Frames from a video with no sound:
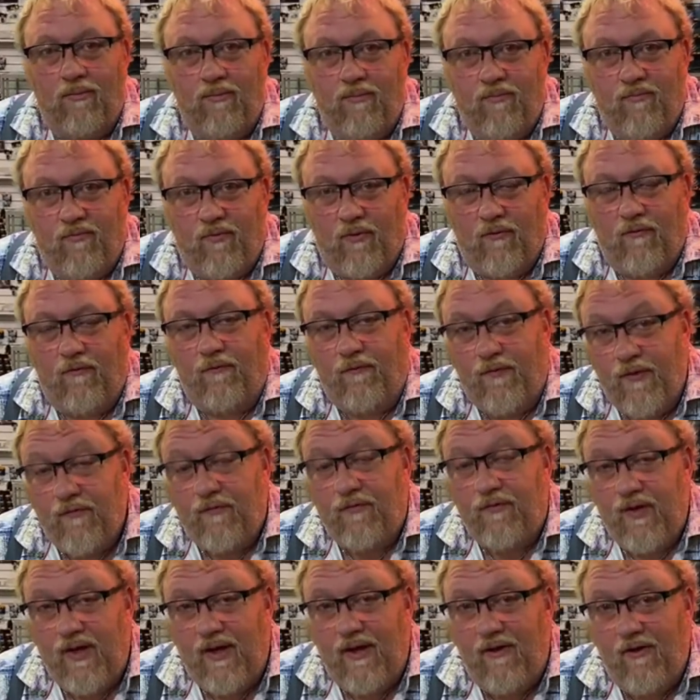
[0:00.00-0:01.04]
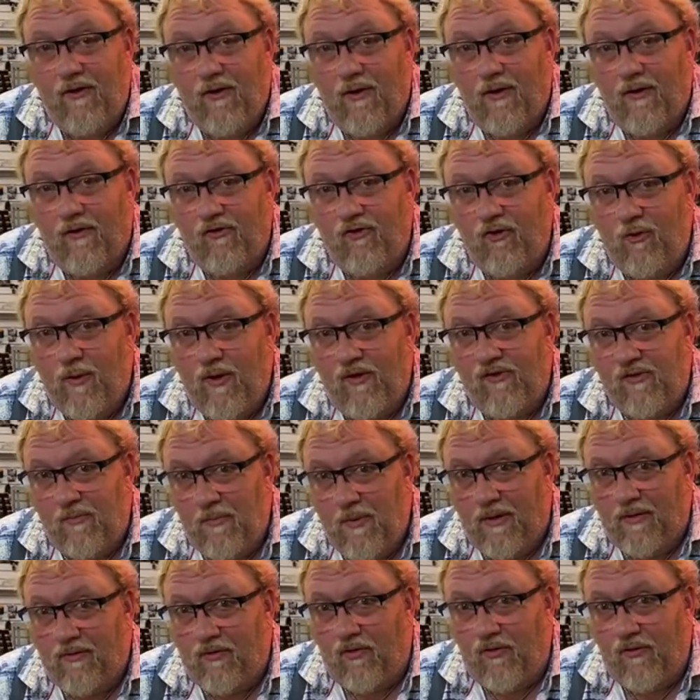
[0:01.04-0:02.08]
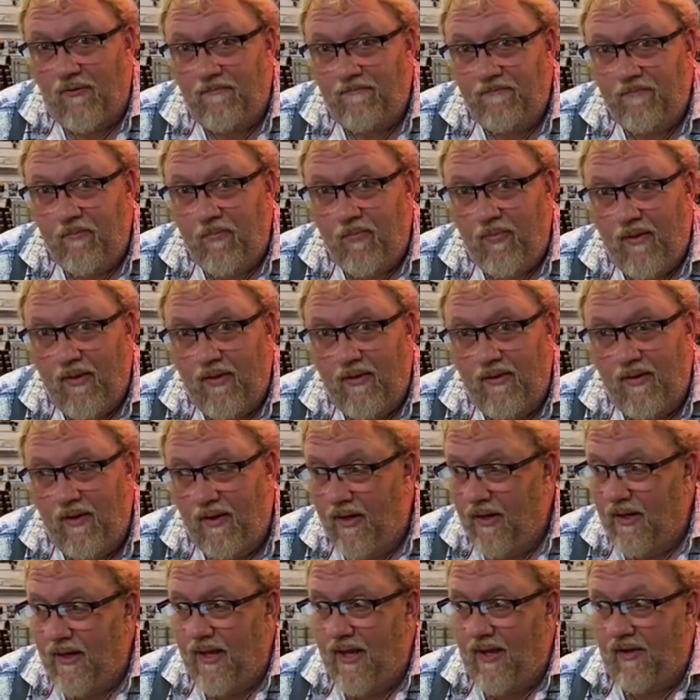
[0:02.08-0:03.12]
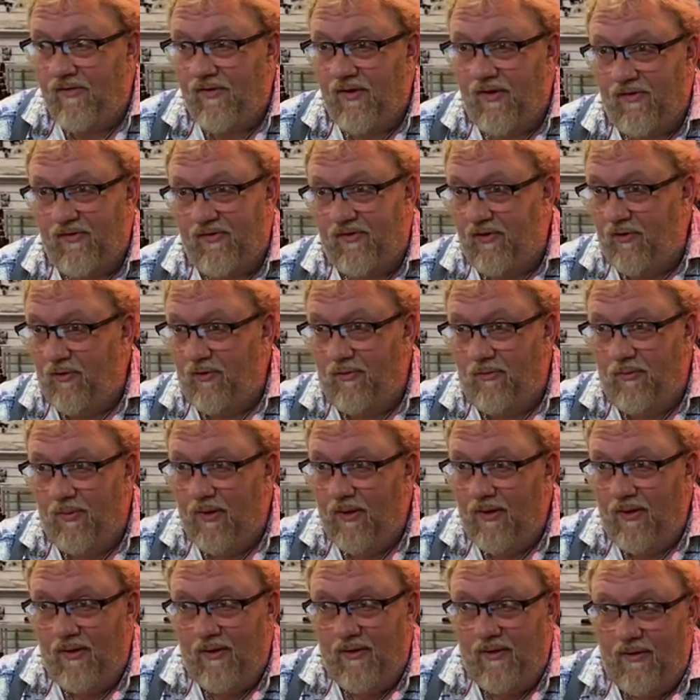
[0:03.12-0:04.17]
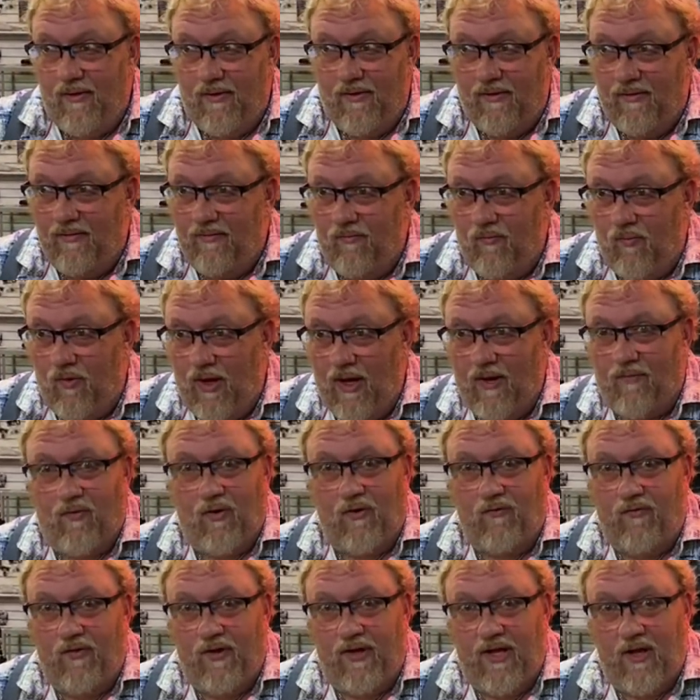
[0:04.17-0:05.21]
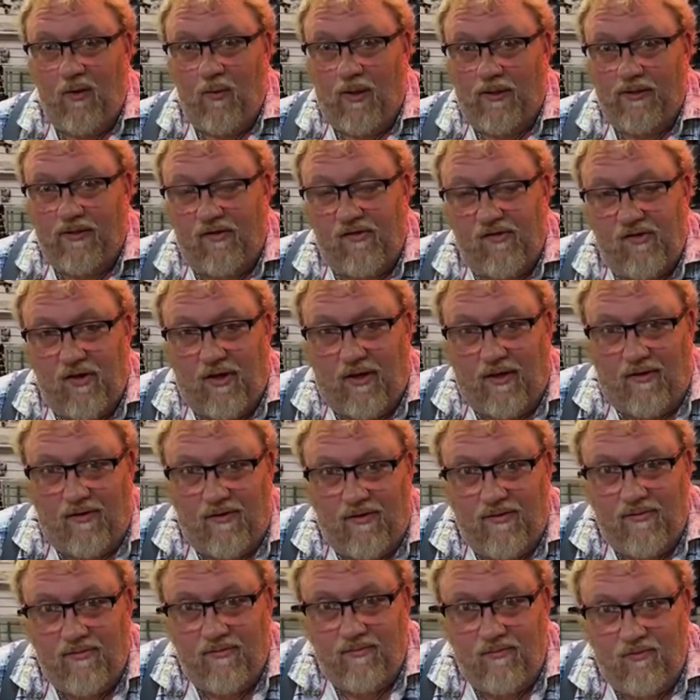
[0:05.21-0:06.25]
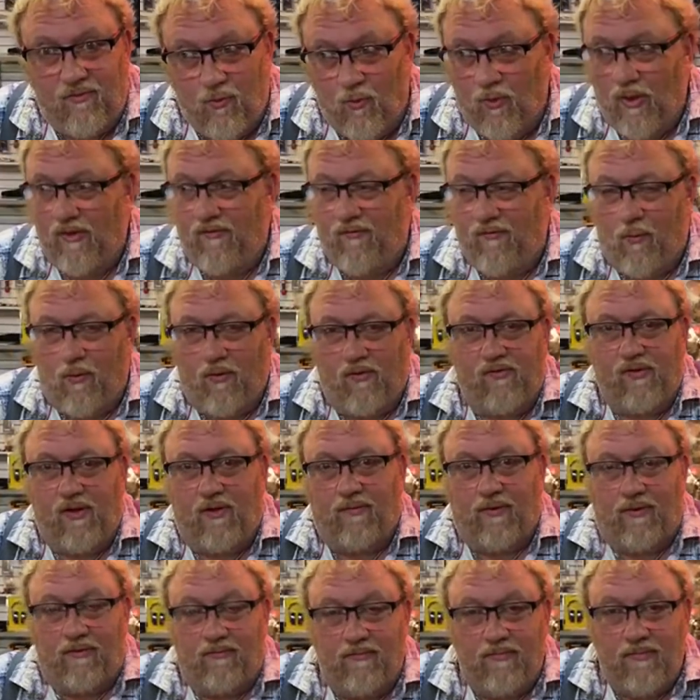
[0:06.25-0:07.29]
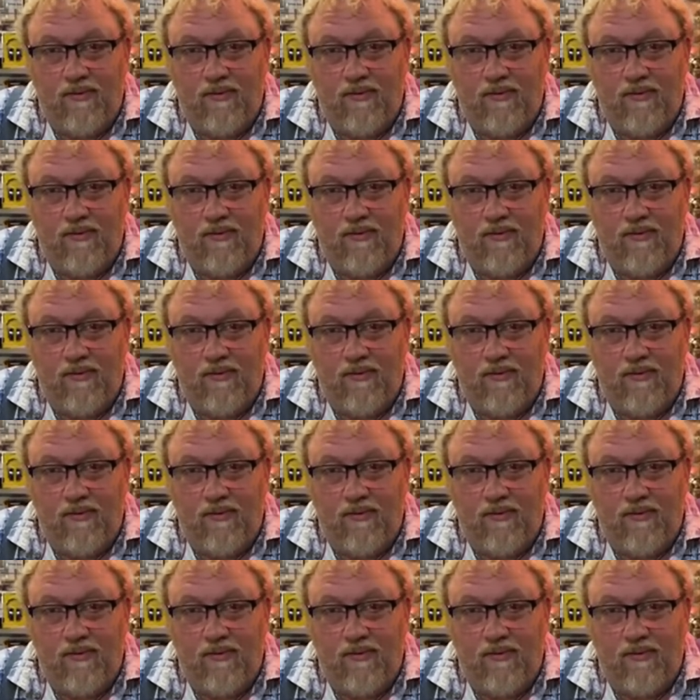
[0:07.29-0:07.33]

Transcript: For $15 US a month, you get access to every video on the site 24/7.